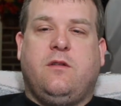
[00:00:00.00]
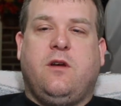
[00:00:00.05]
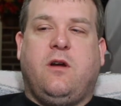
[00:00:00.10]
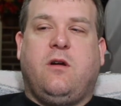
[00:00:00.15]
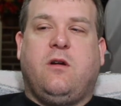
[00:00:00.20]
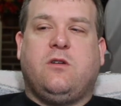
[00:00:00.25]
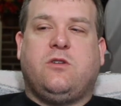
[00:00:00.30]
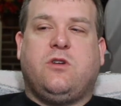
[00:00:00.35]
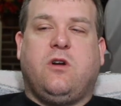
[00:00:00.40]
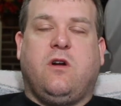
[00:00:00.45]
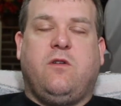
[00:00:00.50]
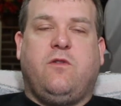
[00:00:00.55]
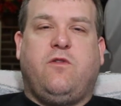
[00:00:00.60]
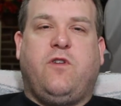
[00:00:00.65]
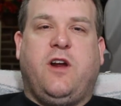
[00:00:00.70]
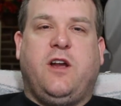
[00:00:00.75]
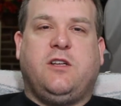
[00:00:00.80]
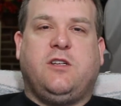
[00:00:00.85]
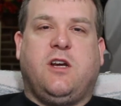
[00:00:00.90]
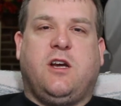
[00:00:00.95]
There are certain
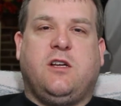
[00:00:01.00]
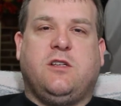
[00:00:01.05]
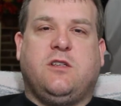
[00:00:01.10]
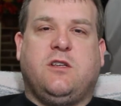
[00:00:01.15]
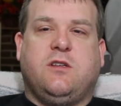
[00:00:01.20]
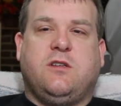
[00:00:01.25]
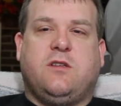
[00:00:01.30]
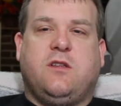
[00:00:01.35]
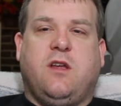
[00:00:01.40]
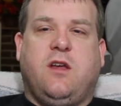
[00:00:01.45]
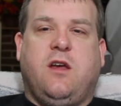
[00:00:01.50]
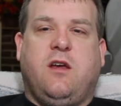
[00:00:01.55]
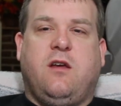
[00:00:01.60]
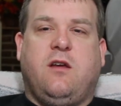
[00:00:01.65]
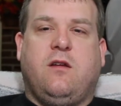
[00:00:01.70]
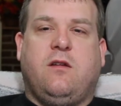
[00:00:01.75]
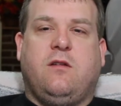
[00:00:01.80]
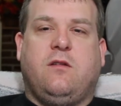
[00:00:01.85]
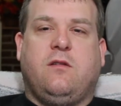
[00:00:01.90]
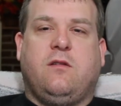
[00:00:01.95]
franchises
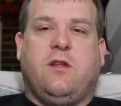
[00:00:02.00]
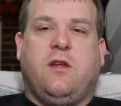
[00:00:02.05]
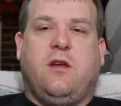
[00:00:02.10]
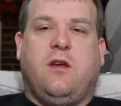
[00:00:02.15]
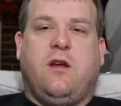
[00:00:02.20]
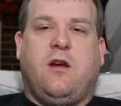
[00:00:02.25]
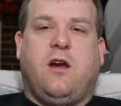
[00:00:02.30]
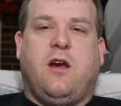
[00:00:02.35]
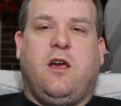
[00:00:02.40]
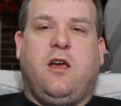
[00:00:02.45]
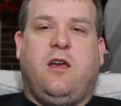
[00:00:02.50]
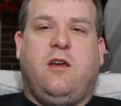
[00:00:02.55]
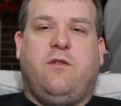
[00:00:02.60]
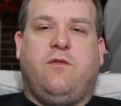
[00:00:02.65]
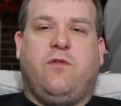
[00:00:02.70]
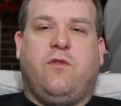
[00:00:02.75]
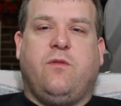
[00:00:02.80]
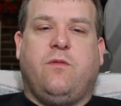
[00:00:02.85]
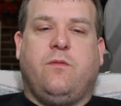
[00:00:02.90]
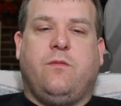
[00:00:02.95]
that I
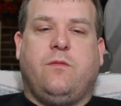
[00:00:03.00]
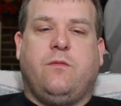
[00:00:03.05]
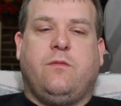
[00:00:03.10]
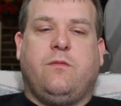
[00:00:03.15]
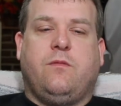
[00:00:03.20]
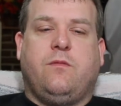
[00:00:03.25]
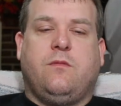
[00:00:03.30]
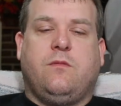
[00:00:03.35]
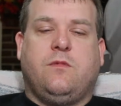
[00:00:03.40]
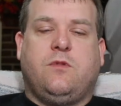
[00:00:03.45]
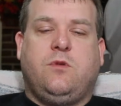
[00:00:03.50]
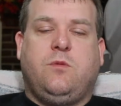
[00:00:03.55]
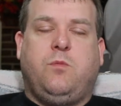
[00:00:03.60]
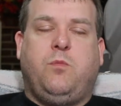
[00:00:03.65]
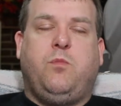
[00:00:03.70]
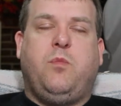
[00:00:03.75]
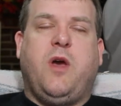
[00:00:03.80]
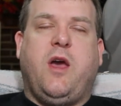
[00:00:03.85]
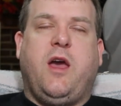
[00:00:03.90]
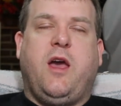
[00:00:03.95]
have
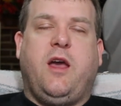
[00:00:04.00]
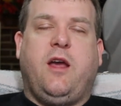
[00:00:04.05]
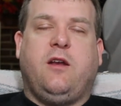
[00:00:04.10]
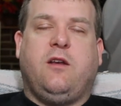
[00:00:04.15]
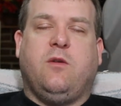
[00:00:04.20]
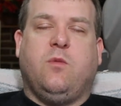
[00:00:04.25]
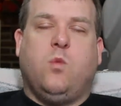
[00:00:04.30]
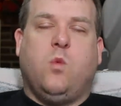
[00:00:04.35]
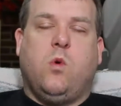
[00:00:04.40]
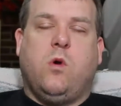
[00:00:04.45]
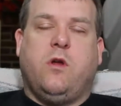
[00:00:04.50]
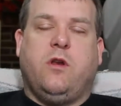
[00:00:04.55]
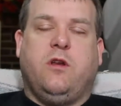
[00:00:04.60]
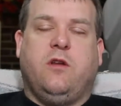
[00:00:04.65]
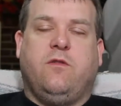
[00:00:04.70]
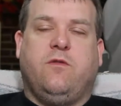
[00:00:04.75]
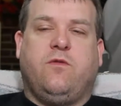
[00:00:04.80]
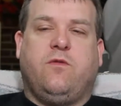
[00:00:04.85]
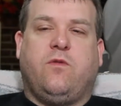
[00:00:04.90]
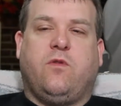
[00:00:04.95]
begged and
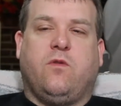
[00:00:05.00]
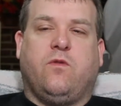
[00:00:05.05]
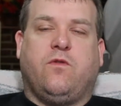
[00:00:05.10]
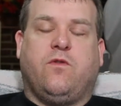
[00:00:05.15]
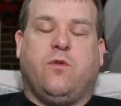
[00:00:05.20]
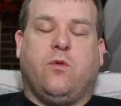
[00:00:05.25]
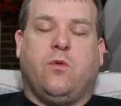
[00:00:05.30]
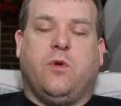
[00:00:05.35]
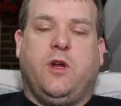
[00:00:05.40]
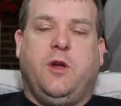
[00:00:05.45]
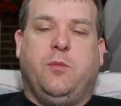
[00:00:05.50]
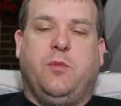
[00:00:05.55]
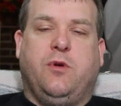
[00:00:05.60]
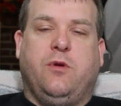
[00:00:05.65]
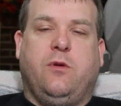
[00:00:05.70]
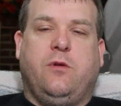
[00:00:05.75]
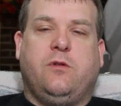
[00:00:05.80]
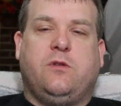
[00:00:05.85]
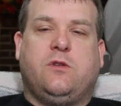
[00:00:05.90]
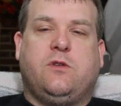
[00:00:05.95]
wanted for
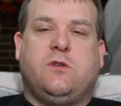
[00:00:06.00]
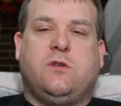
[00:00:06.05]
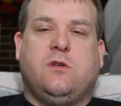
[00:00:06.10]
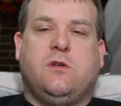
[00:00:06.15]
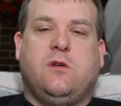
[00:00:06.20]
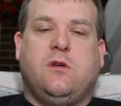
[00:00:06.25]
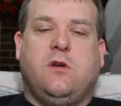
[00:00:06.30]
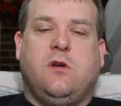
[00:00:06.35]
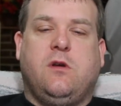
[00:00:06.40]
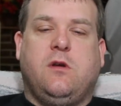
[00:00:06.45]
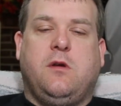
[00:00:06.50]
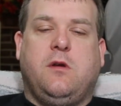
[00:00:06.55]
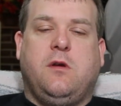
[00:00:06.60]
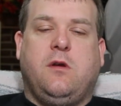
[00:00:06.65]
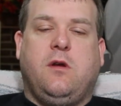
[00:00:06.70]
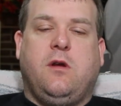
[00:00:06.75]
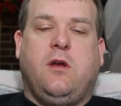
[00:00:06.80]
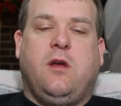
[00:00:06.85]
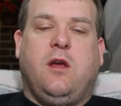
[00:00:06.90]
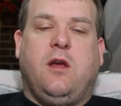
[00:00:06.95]
reboots,
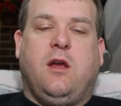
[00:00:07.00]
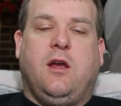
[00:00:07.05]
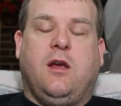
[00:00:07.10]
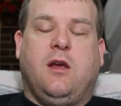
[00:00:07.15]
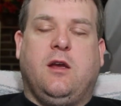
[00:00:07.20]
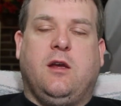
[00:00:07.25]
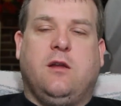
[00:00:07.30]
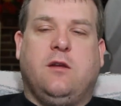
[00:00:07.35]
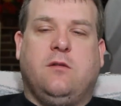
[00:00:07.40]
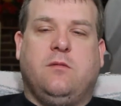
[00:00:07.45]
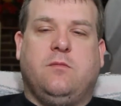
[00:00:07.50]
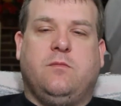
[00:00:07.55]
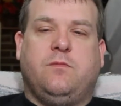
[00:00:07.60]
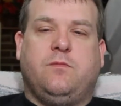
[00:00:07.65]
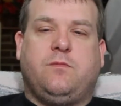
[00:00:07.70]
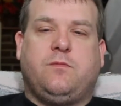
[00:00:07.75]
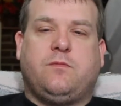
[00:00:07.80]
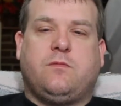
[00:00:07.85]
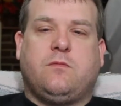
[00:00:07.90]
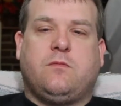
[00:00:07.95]

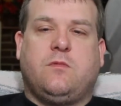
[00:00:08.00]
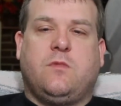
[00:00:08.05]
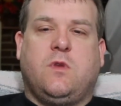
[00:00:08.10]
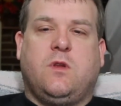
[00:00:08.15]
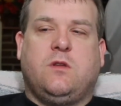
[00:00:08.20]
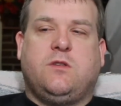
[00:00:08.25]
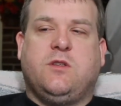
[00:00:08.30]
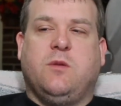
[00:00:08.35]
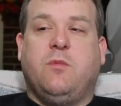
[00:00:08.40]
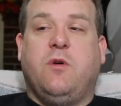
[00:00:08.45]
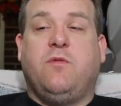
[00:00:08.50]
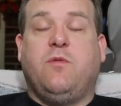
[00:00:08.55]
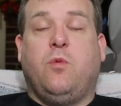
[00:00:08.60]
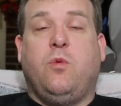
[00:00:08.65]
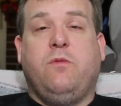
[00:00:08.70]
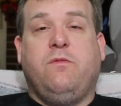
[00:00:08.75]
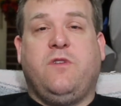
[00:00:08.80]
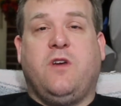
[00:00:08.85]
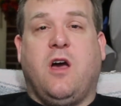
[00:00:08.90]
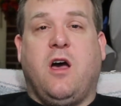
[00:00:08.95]
and some of
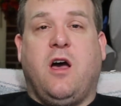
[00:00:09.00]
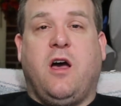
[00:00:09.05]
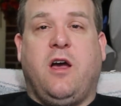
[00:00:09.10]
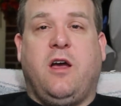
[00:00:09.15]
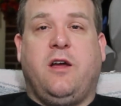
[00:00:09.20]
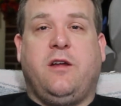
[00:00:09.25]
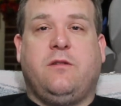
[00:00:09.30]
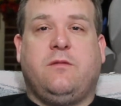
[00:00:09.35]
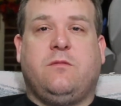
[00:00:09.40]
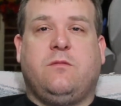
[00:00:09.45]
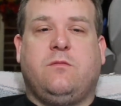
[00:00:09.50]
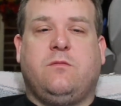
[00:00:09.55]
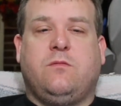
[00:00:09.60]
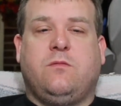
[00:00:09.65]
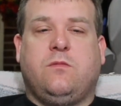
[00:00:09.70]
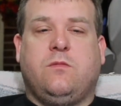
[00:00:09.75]
them we've got,